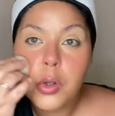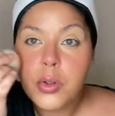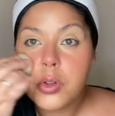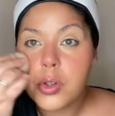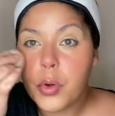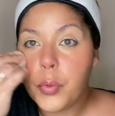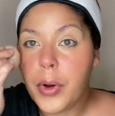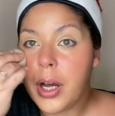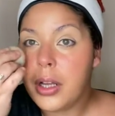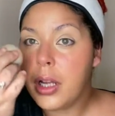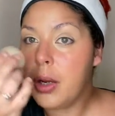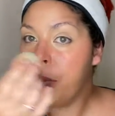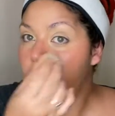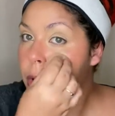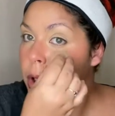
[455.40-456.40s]
So while
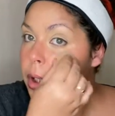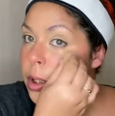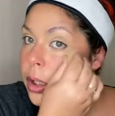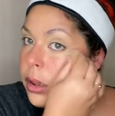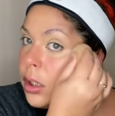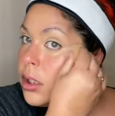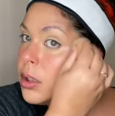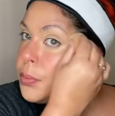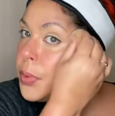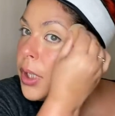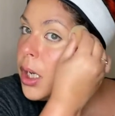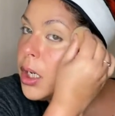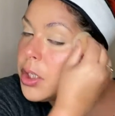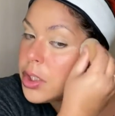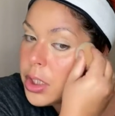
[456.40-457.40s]
I'm working this
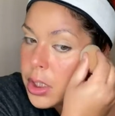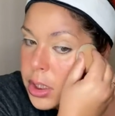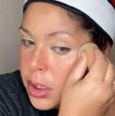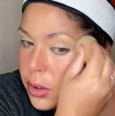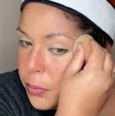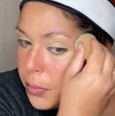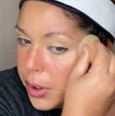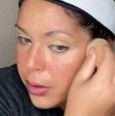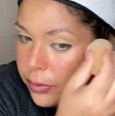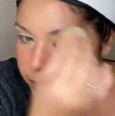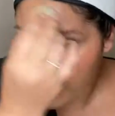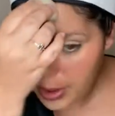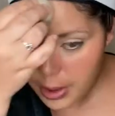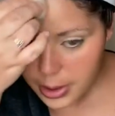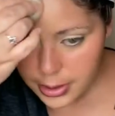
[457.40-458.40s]
blush into my
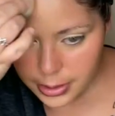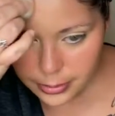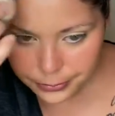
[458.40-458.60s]
face,